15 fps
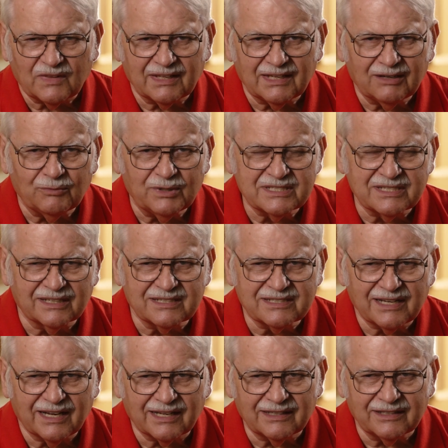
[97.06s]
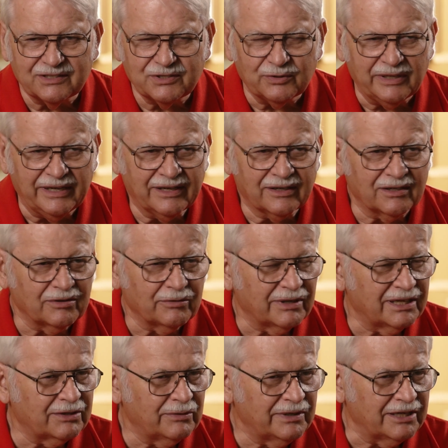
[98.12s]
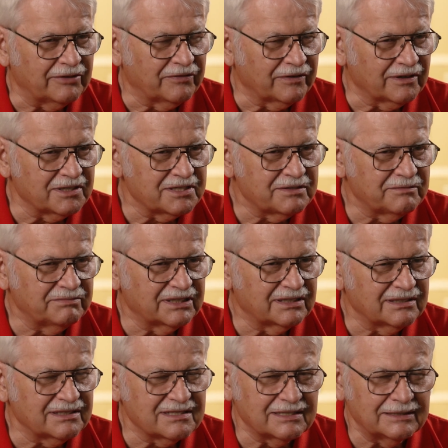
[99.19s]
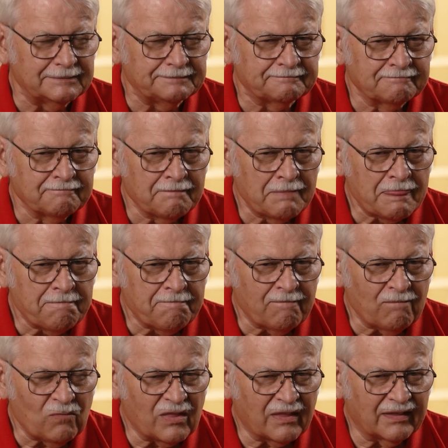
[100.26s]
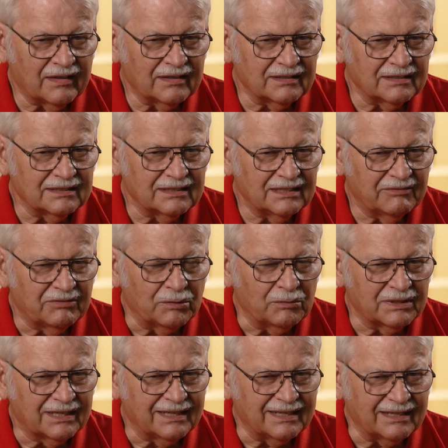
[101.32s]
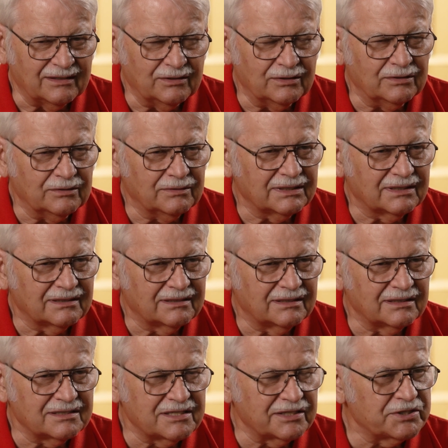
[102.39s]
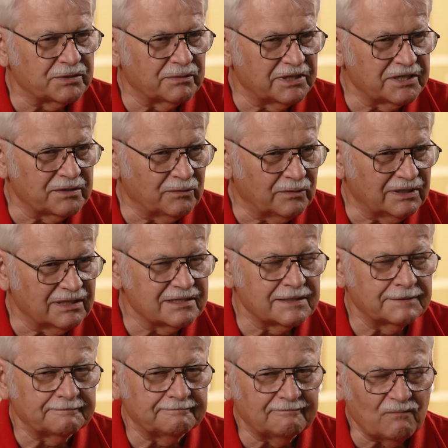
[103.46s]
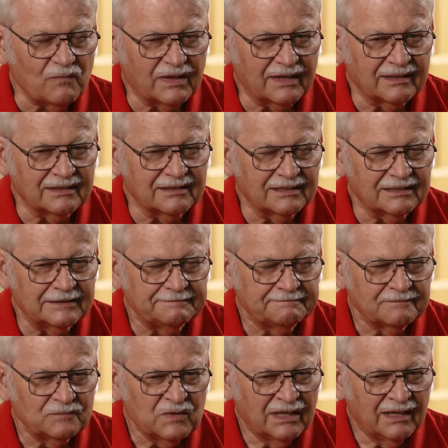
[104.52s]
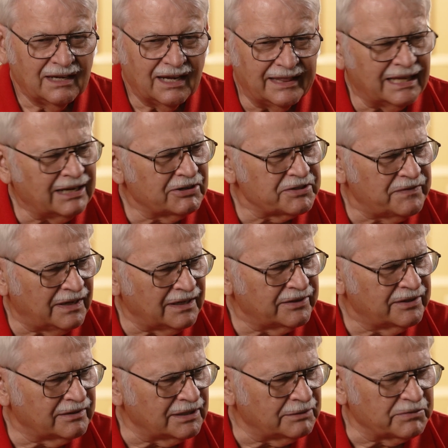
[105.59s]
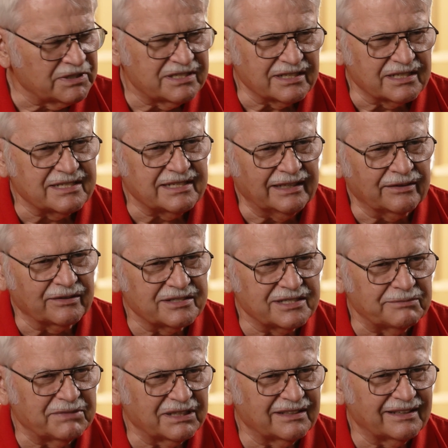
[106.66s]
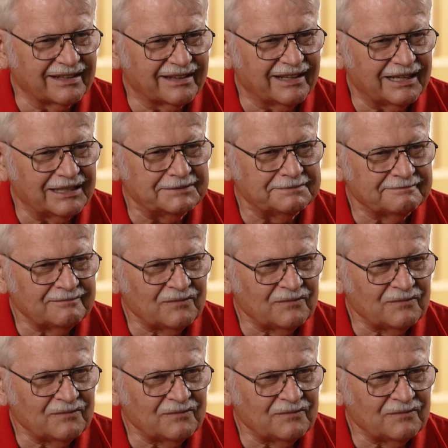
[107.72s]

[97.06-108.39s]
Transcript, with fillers: I wasn't exactly too eager right away at first because um, uh, everyone kind of knew what the situation was. And uh, I think I was volunteer number 16 or something like that.